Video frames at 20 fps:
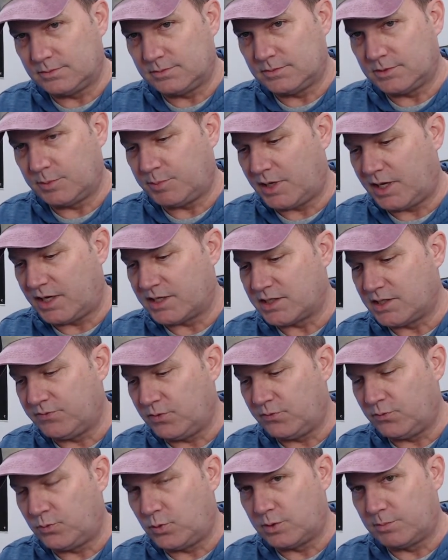The positive
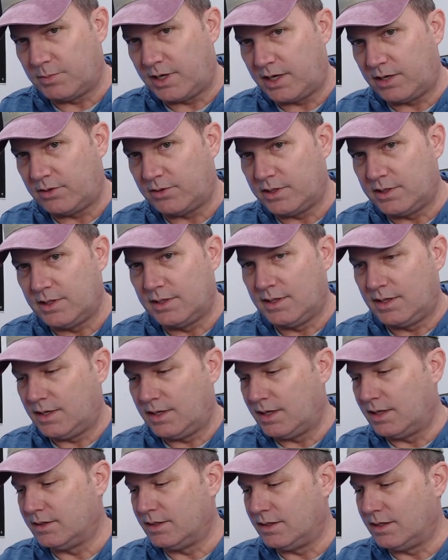of one battery
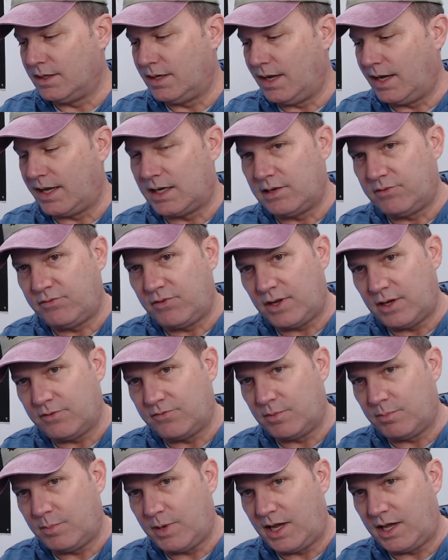and the negative of
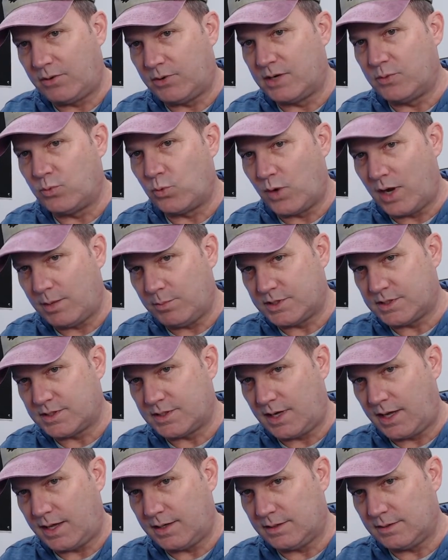the battery right
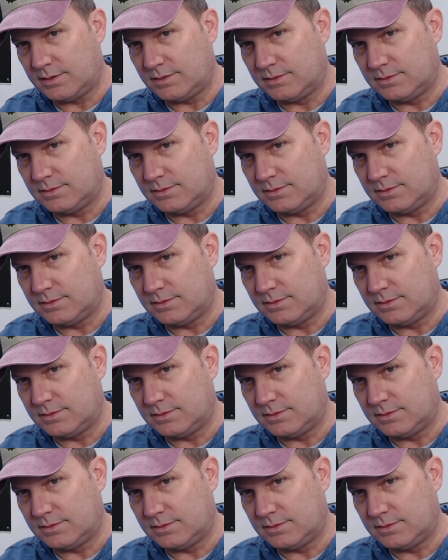beside it.